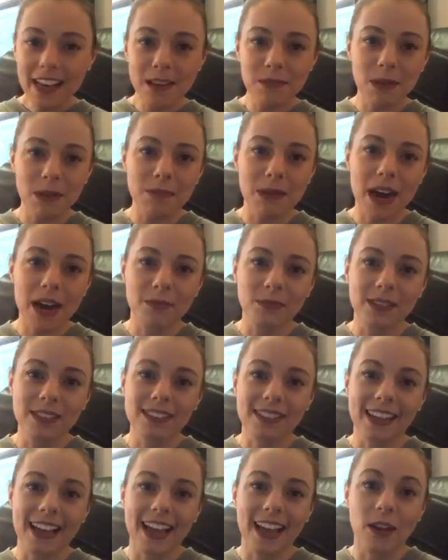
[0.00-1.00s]
And my mom
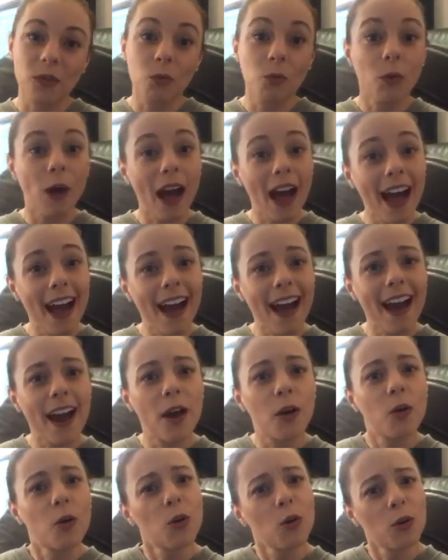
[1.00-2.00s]
was like,
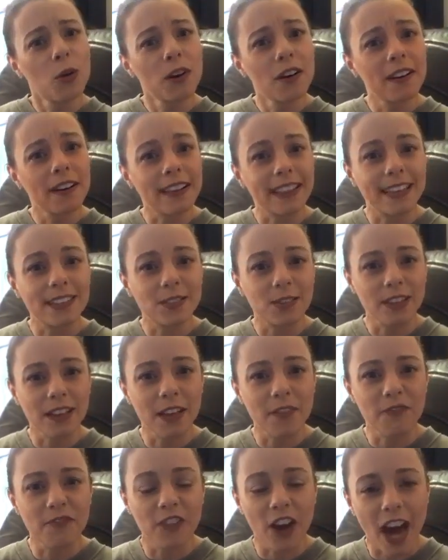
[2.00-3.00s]
wow, cool, that's
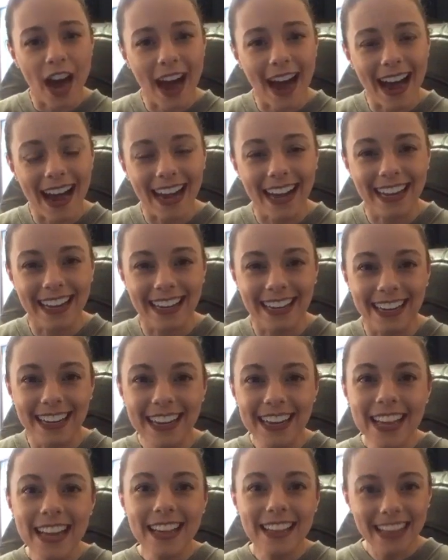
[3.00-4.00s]
really fun.
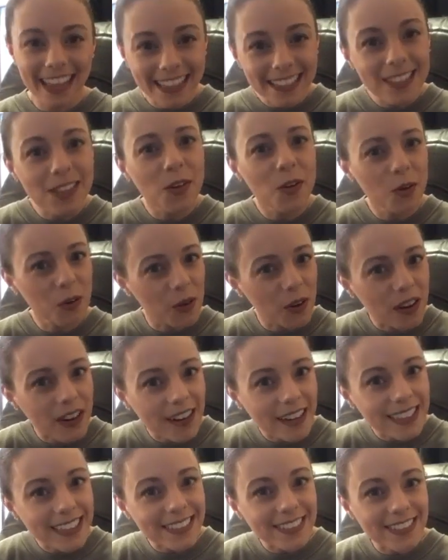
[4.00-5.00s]
That's
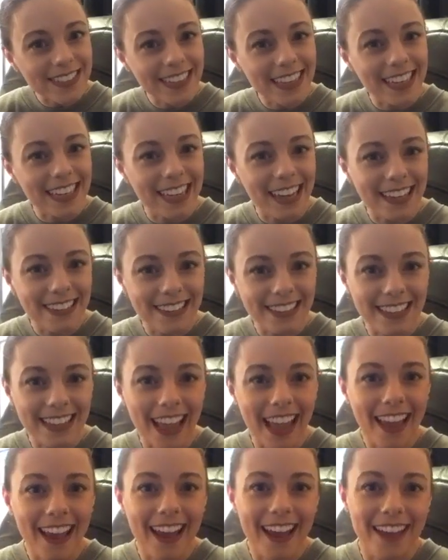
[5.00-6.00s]
cool, that's really nice that
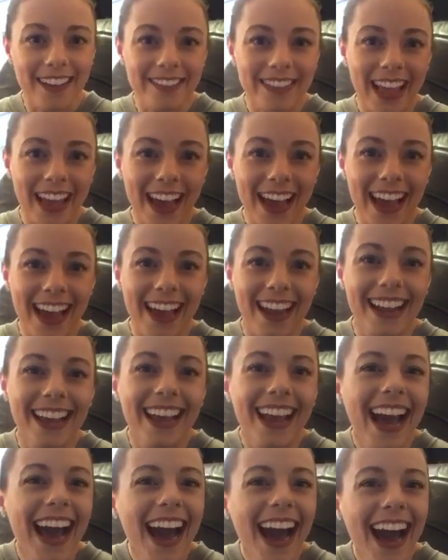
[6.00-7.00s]
they have that.
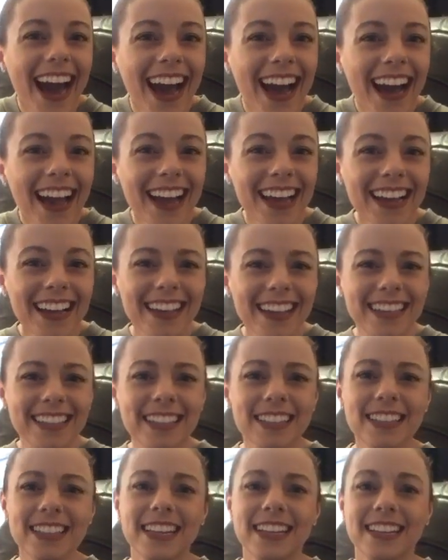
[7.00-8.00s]
And
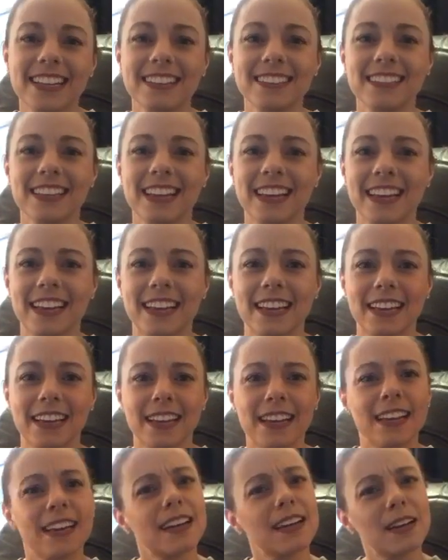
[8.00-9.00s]
the lady's like,
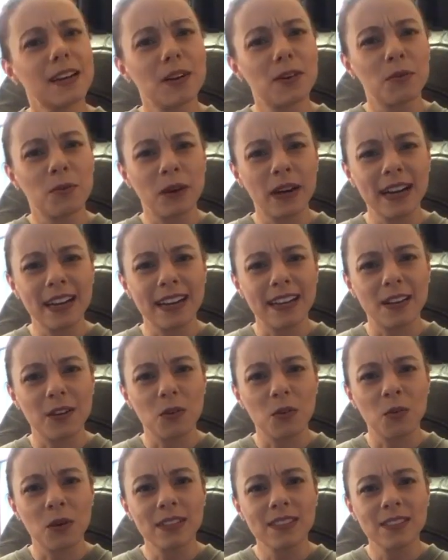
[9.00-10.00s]

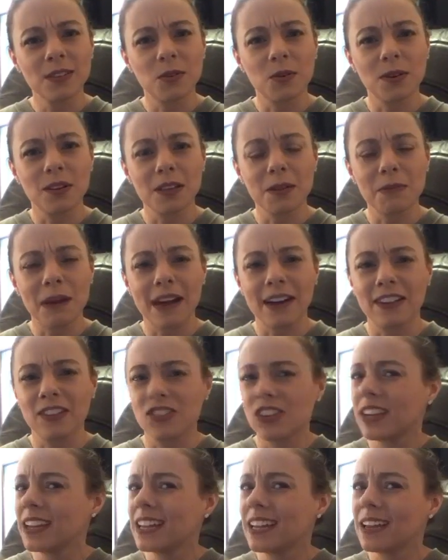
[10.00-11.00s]
what's cool about a
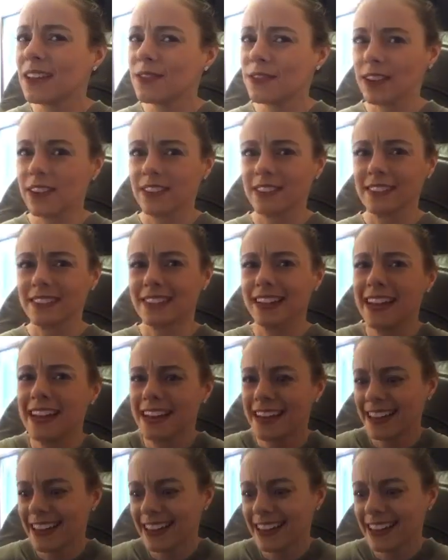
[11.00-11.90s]
drinking fountain?